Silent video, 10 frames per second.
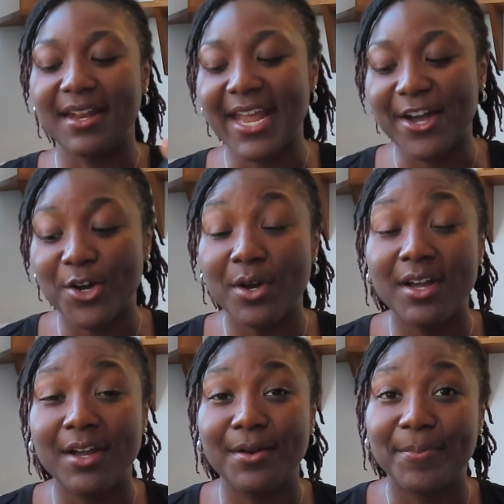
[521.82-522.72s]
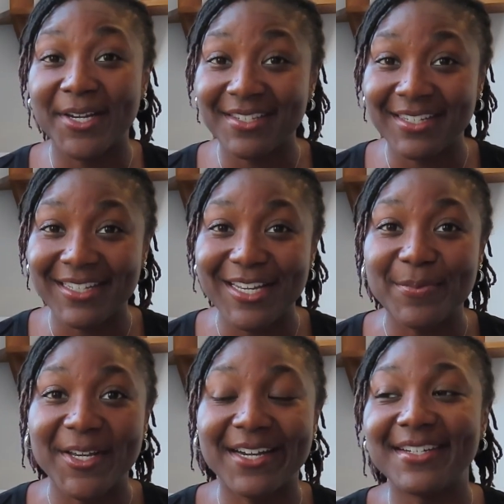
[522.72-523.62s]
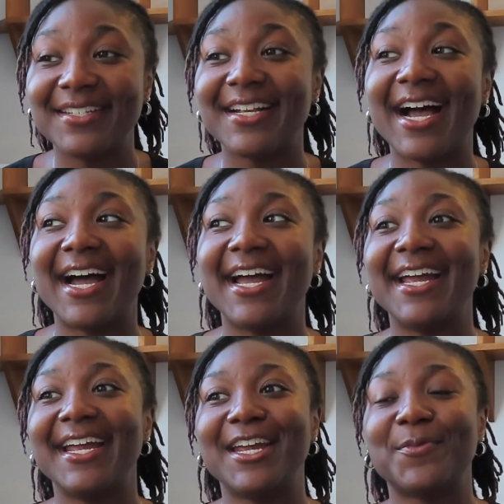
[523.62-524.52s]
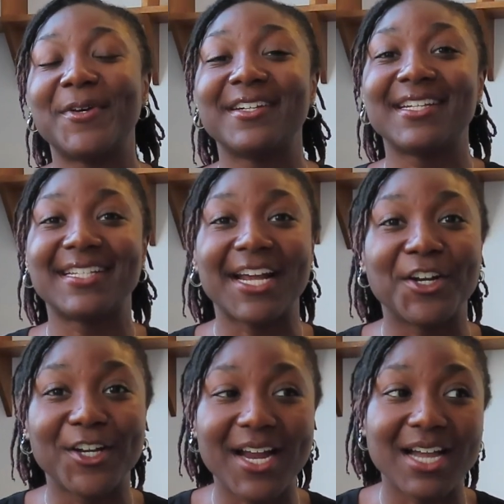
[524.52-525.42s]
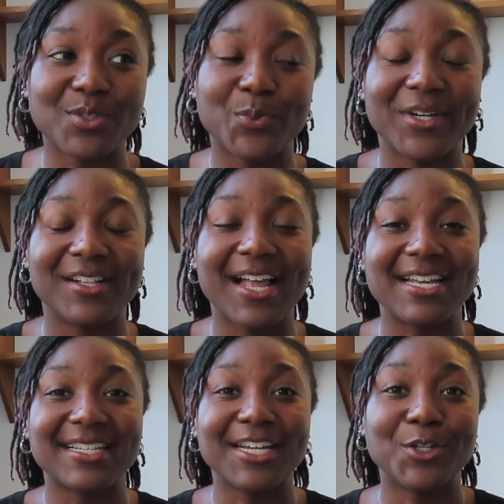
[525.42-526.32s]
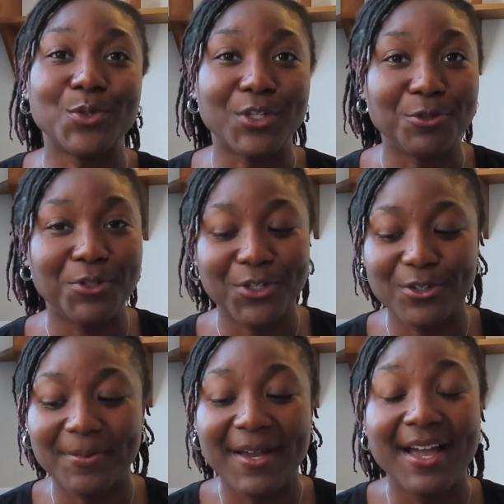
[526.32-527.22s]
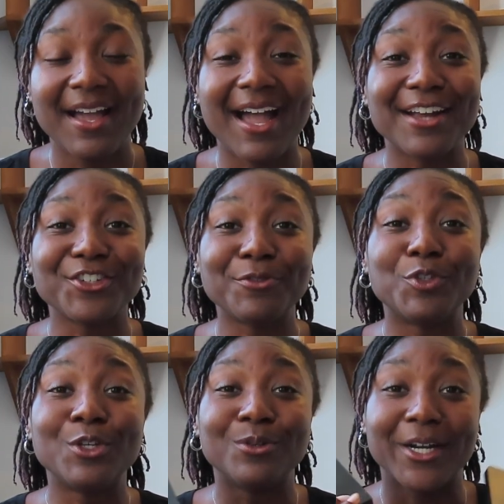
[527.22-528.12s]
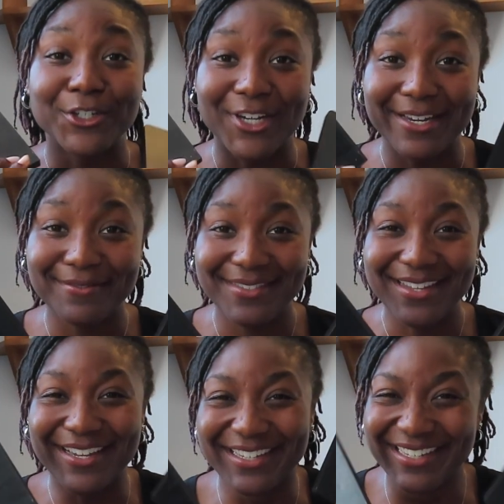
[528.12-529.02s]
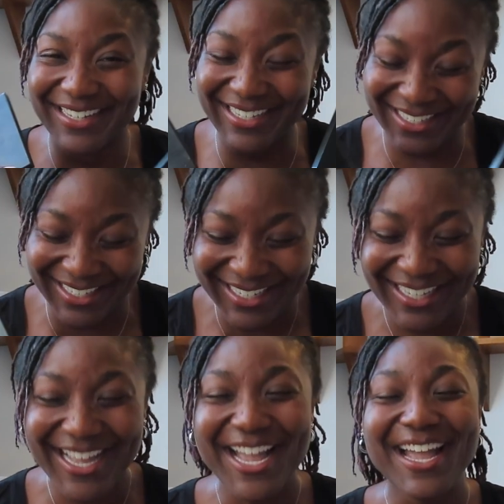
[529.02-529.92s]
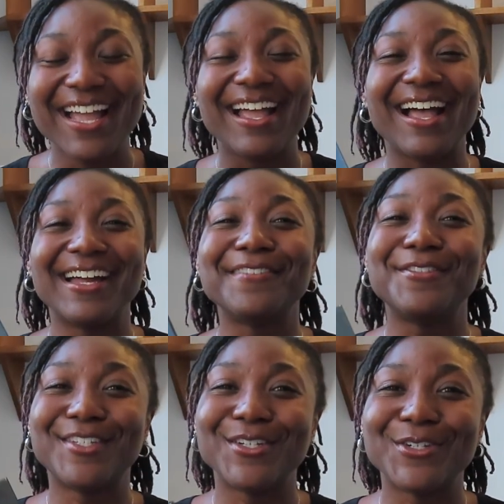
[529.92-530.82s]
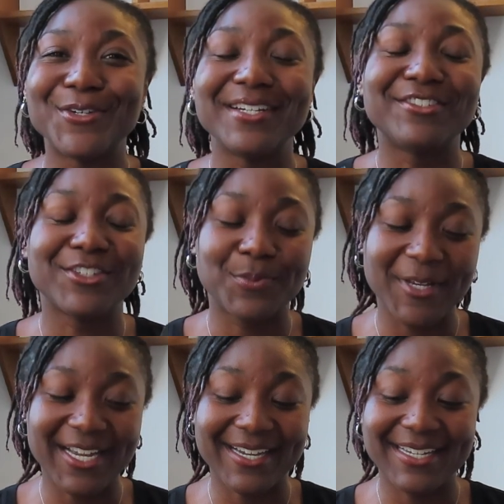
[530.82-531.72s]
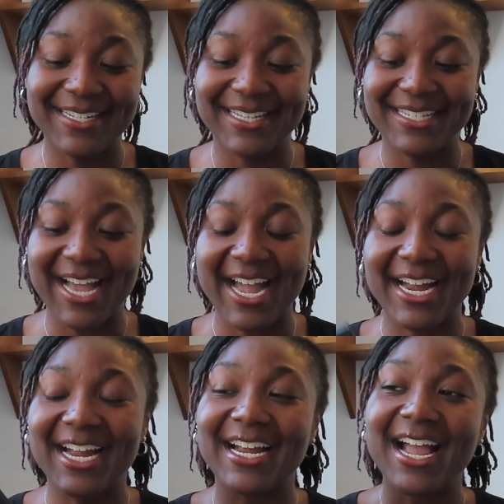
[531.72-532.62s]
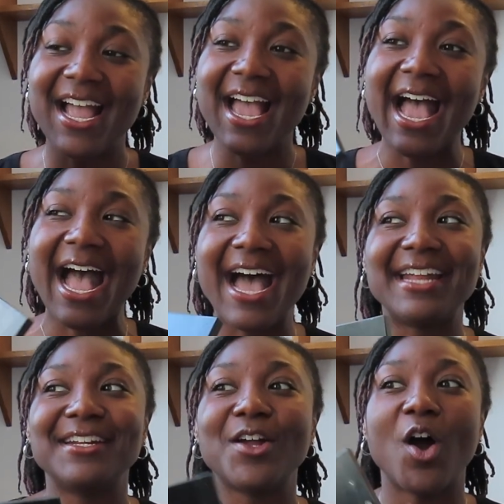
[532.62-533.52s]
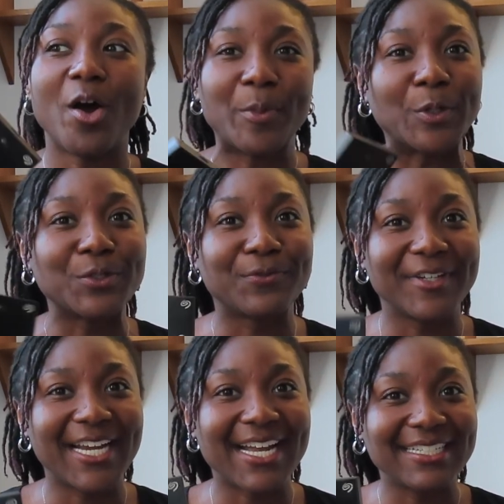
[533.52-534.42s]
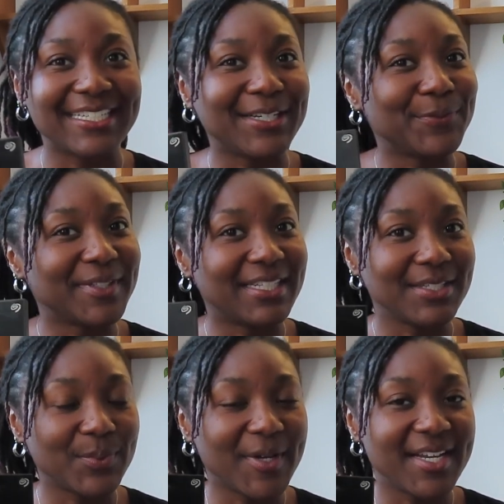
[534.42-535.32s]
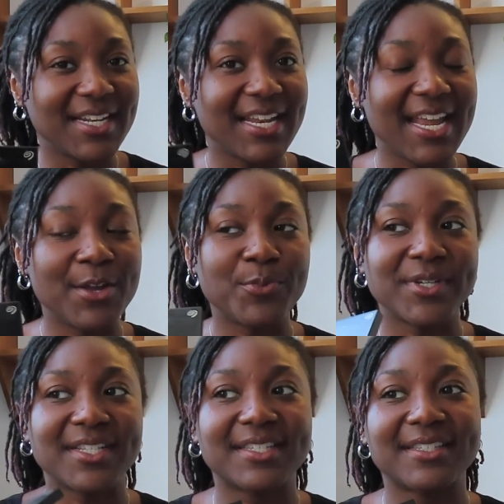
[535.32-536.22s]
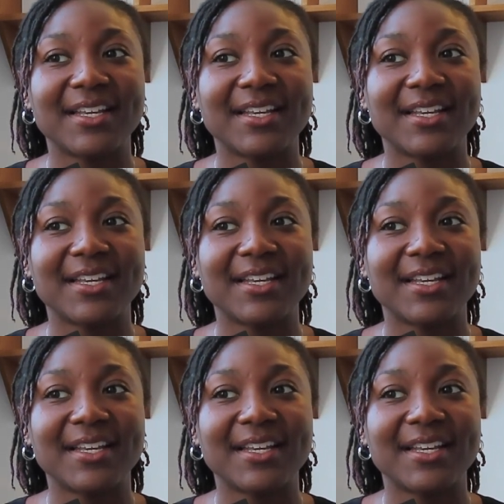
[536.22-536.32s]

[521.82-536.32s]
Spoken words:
Now, personally, because I am a designer as well as I do YouTube, I actually have 2 hard drives. I have 2 just because I had an almost freak accident with this one. It was